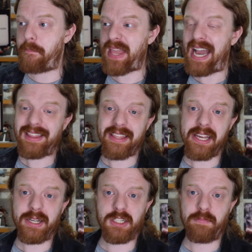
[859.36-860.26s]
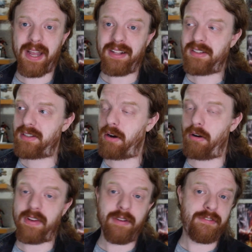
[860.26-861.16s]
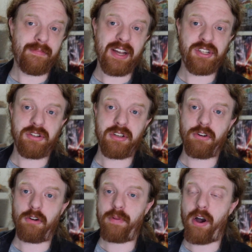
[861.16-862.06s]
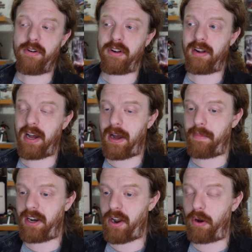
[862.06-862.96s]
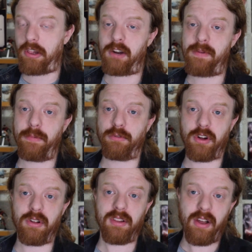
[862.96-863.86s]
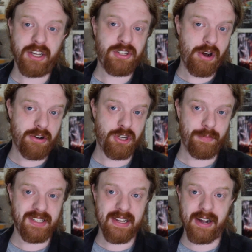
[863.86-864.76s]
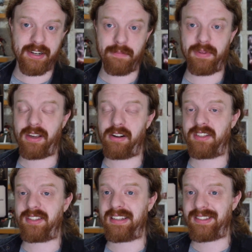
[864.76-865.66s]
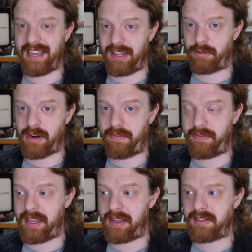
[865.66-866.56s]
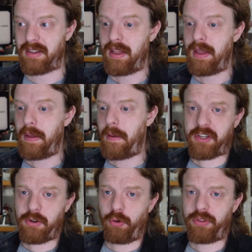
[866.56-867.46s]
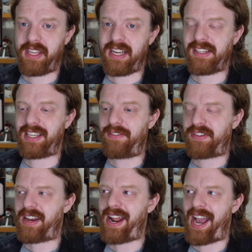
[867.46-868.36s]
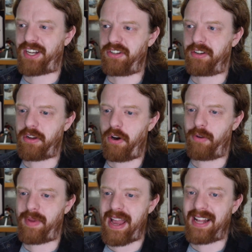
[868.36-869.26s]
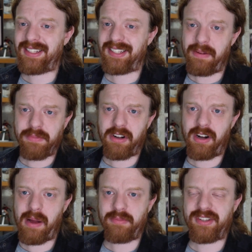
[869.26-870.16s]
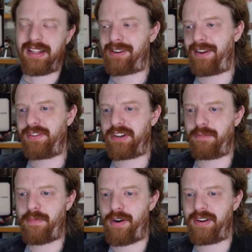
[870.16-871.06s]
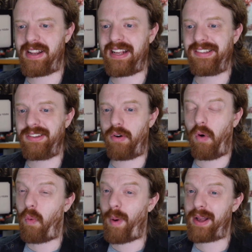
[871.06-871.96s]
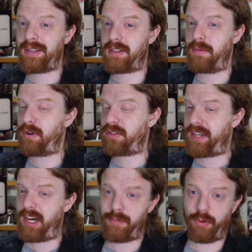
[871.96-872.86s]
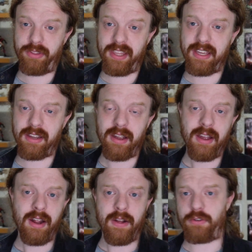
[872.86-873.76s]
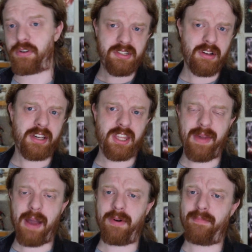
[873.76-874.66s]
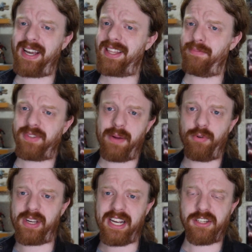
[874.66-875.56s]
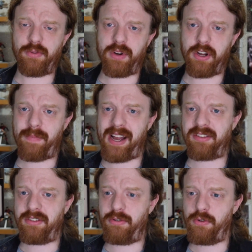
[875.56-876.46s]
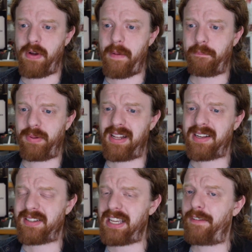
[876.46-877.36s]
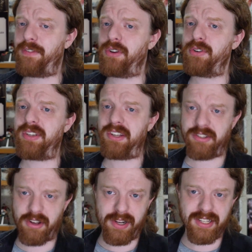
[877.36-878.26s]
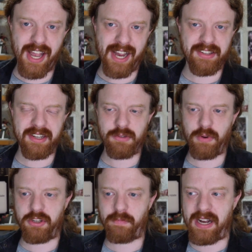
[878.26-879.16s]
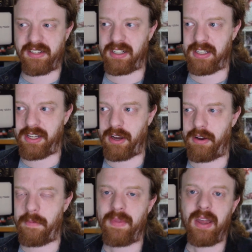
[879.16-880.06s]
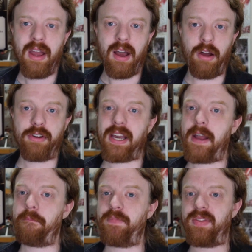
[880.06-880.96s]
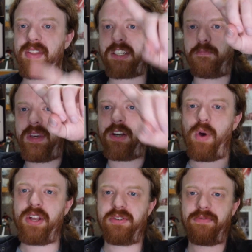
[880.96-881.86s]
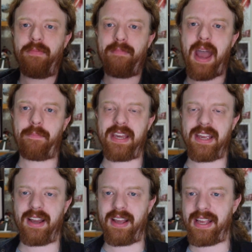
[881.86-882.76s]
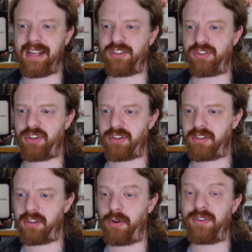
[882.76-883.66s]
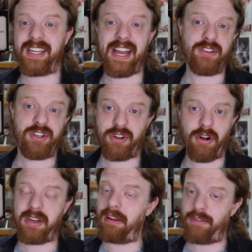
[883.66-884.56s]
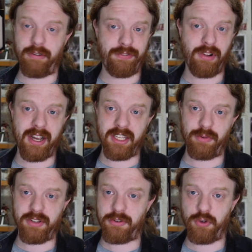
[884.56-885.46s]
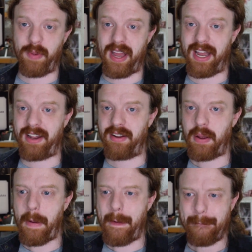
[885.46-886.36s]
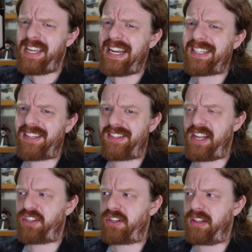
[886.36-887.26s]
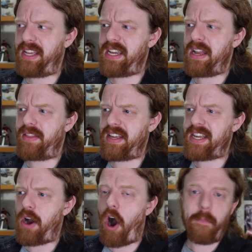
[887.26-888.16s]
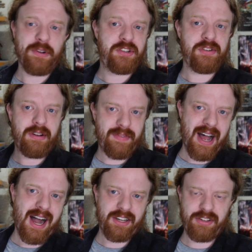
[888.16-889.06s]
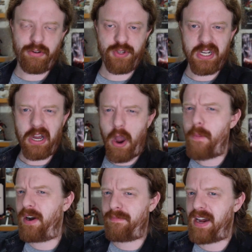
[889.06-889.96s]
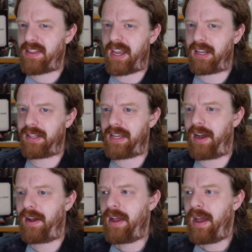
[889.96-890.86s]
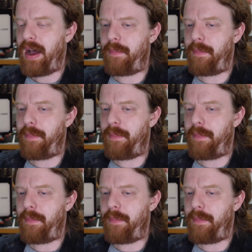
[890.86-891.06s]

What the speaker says: At the expense of information to your opponent. I know a lot of people don't like gyroscopic targeting because it does telegraph things, but the cool thing is it gives you that action economy, and sometimes telegraphing to your opponent isn't always the most terrible thing. You can psych them out by making them double guess at what you're about to do, and plus if you're using zoning tactics where you basically go, okay, this big wedge of the map here is just going to get shot if you fly into it too bad. Zoning is essentially the opposite of arc duck dodging. I hope I've made that clear.